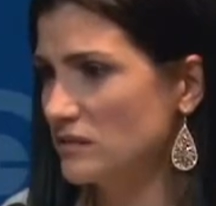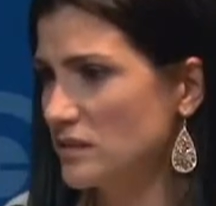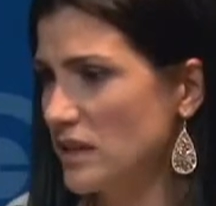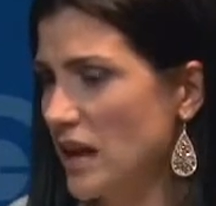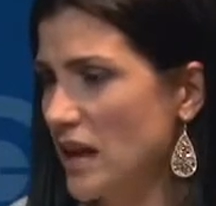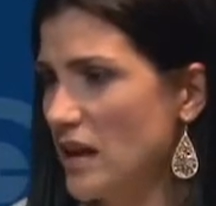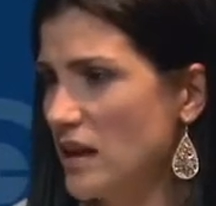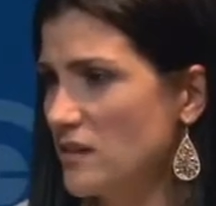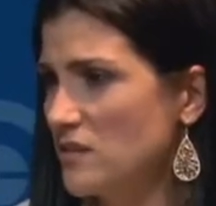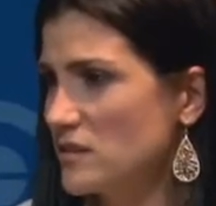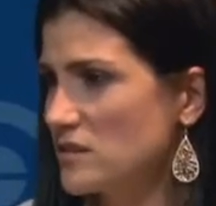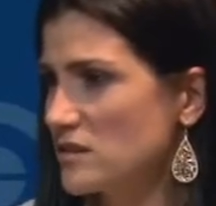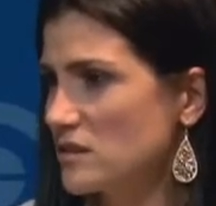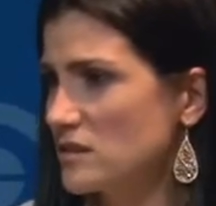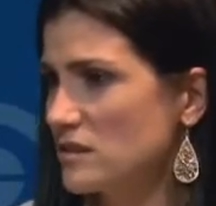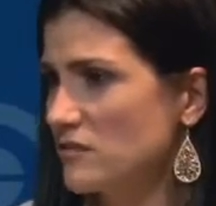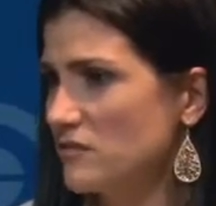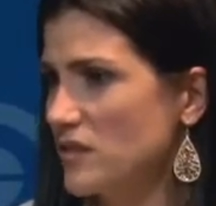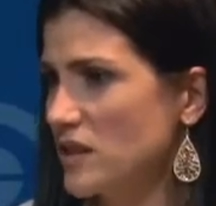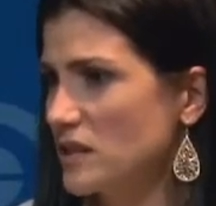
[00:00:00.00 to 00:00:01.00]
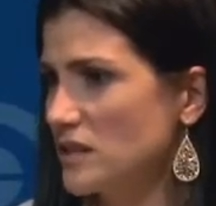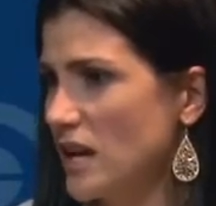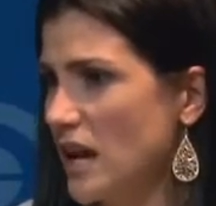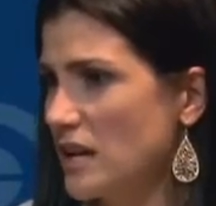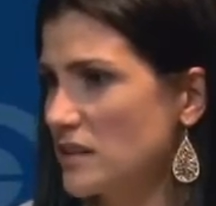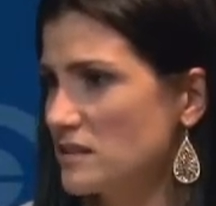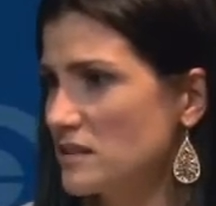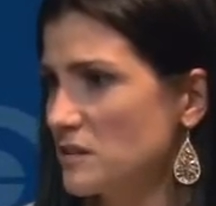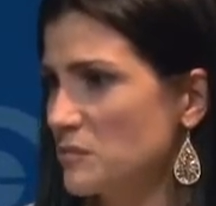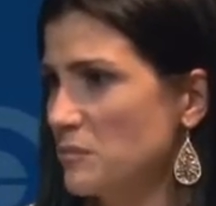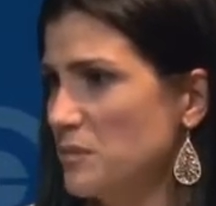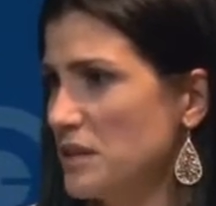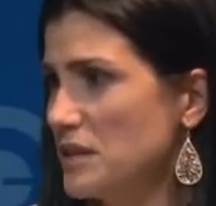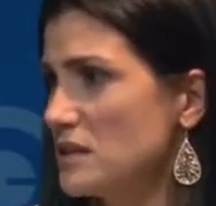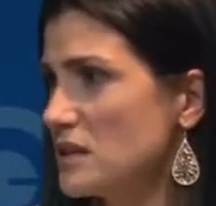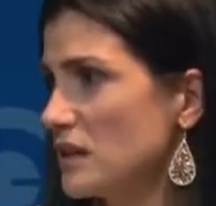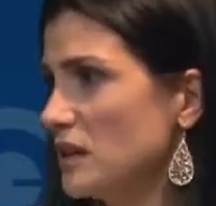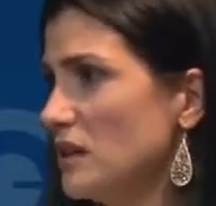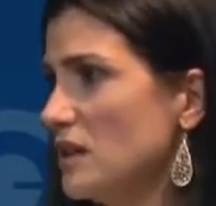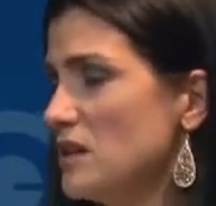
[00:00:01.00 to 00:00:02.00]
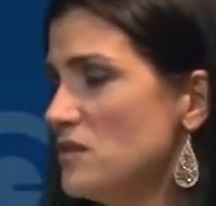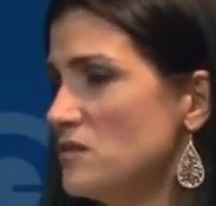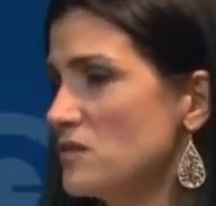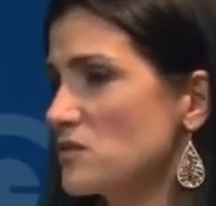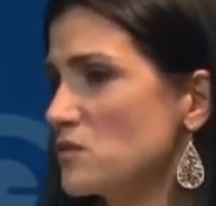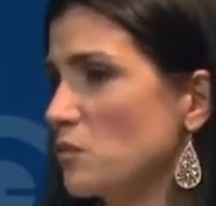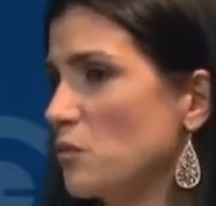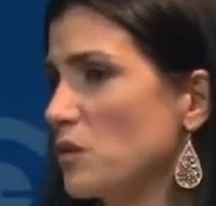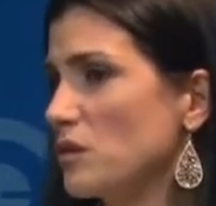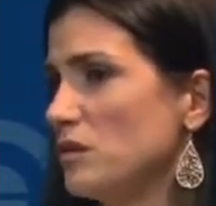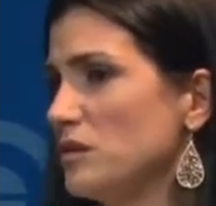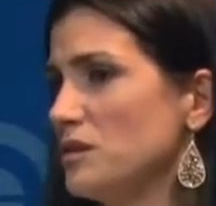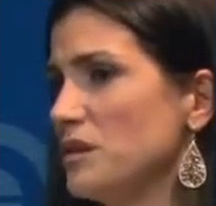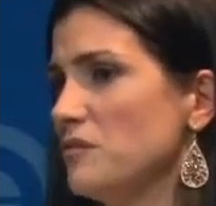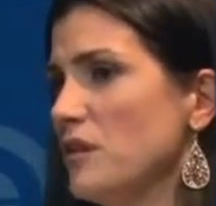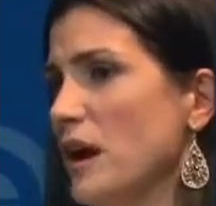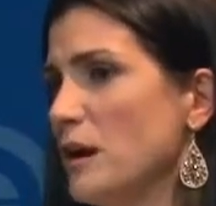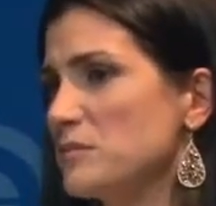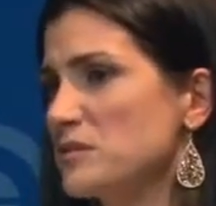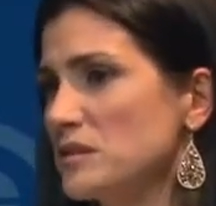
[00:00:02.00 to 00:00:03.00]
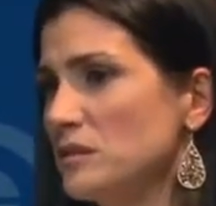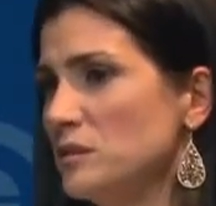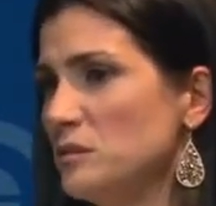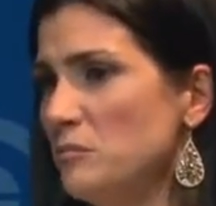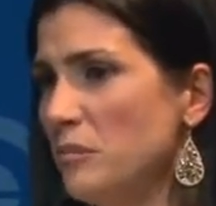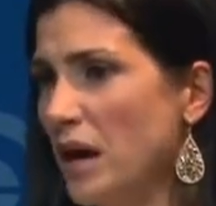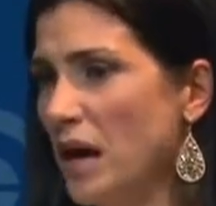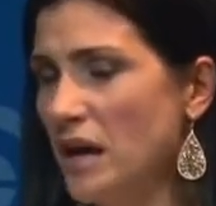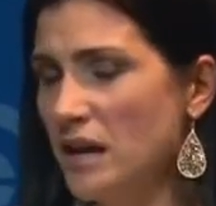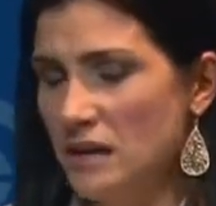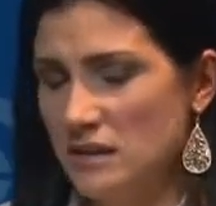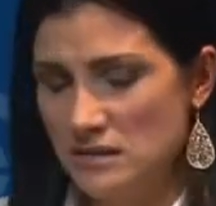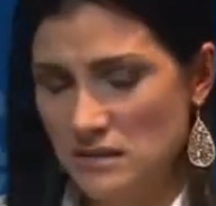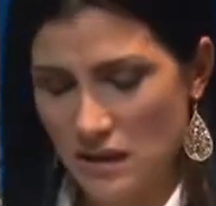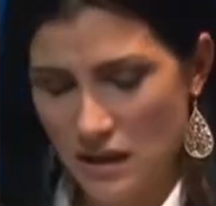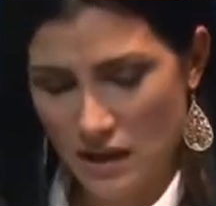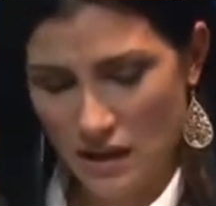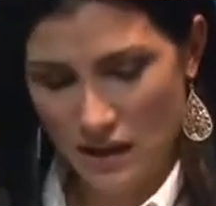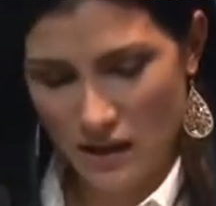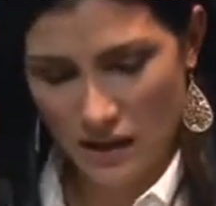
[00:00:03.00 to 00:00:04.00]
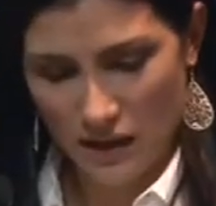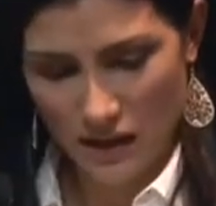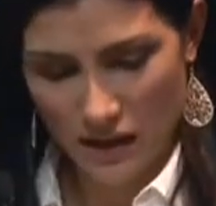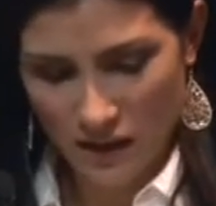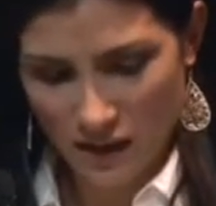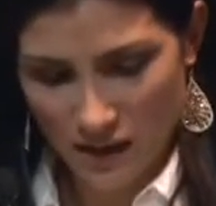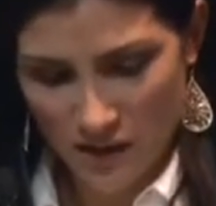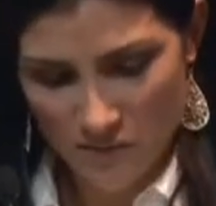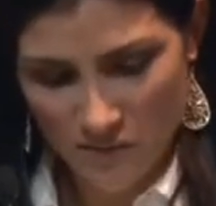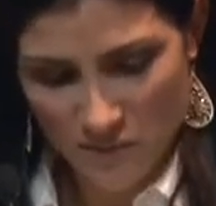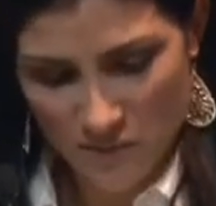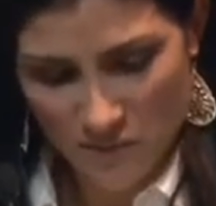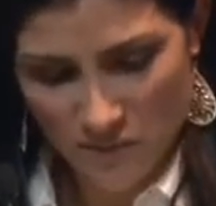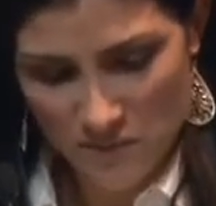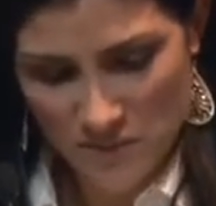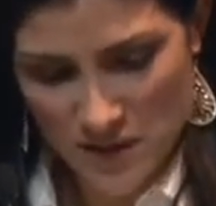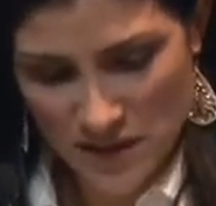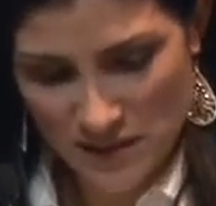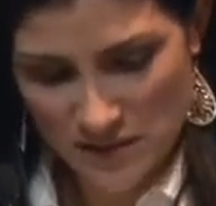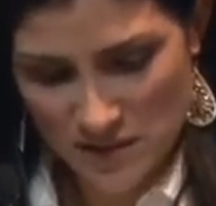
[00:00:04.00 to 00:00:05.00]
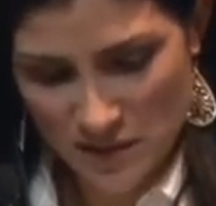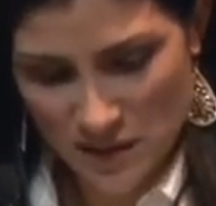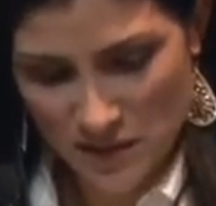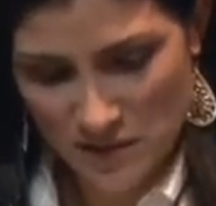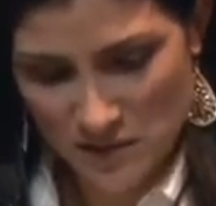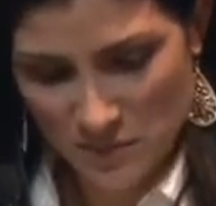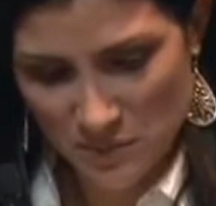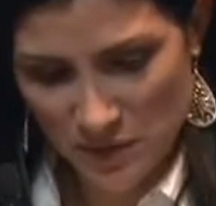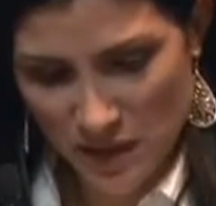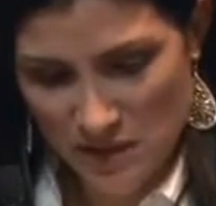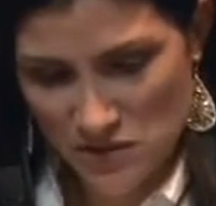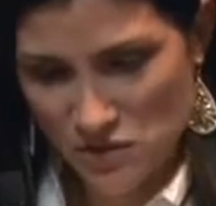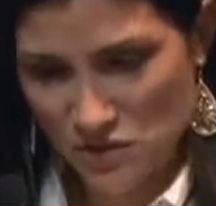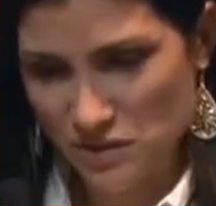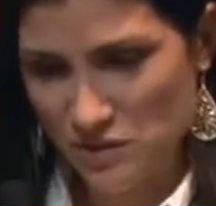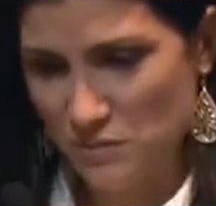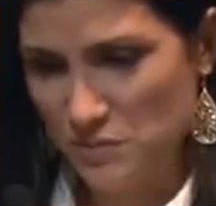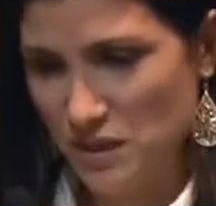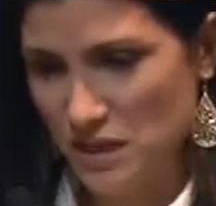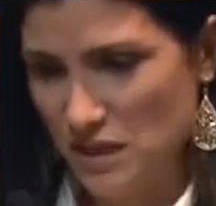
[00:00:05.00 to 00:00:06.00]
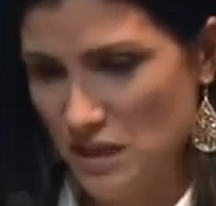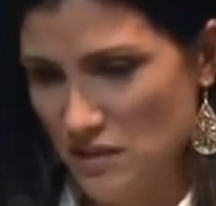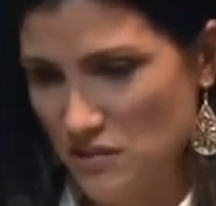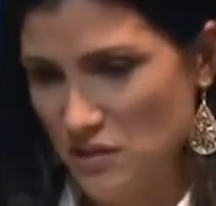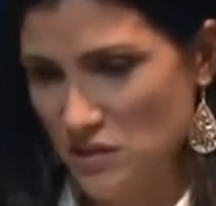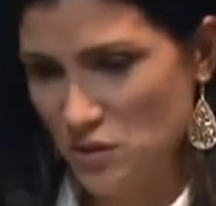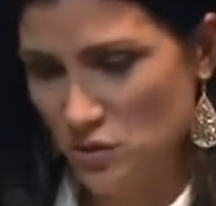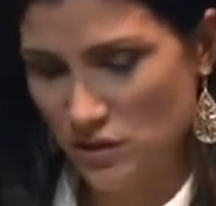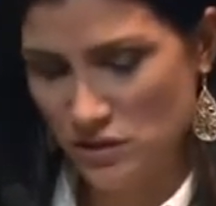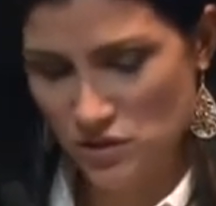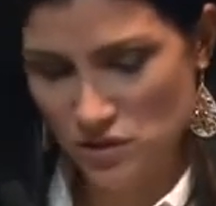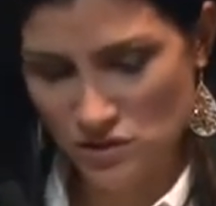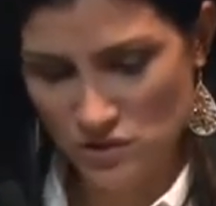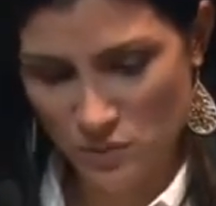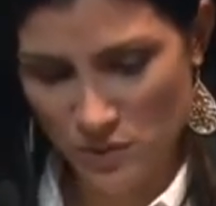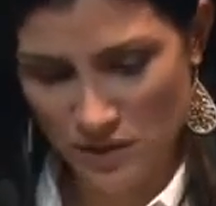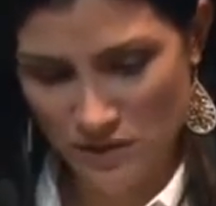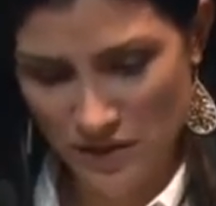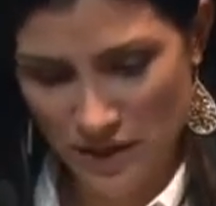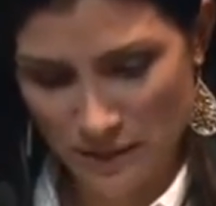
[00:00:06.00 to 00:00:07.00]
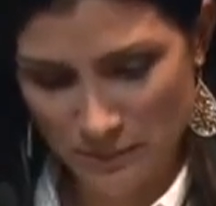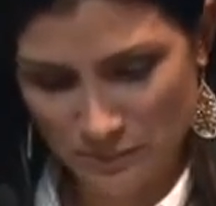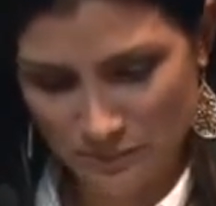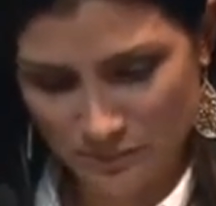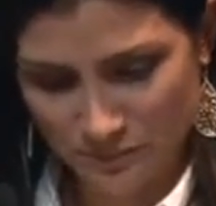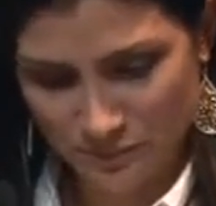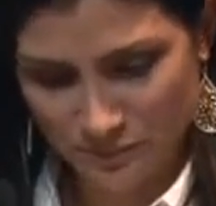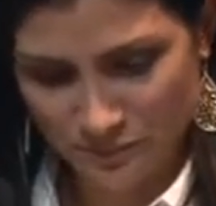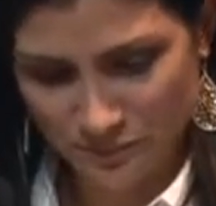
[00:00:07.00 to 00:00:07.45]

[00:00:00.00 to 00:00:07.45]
day, and they're just a fantastic beacon in this world of absolute bias. And it's a pleasure to be in the trenches with them.